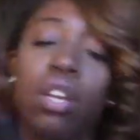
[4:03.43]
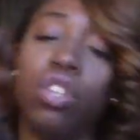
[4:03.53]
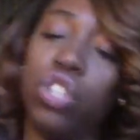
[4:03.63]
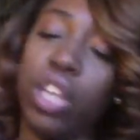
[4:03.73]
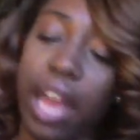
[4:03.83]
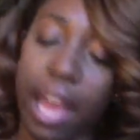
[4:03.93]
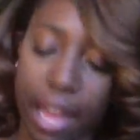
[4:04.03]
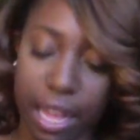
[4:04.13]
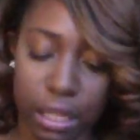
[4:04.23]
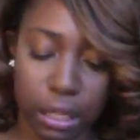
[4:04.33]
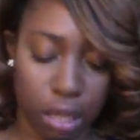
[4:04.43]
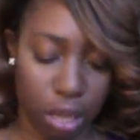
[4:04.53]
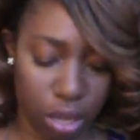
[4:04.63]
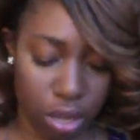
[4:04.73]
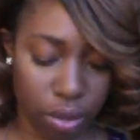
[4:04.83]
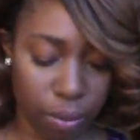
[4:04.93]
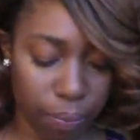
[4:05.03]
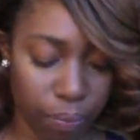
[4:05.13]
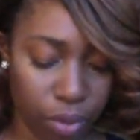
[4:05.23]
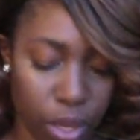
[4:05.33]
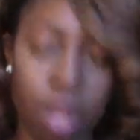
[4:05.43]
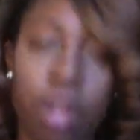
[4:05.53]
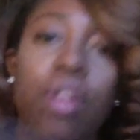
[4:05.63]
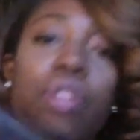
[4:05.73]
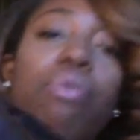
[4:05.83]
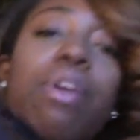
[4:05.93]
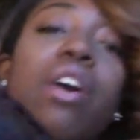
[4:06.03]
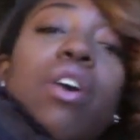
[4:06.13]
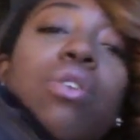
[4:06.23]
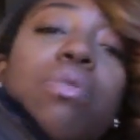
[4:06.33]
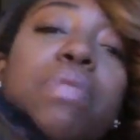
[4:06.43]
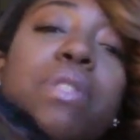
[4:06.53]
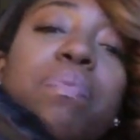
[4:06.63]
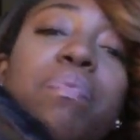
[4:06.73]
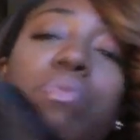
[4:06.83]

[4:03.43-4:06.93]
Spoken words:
She has 3 combs.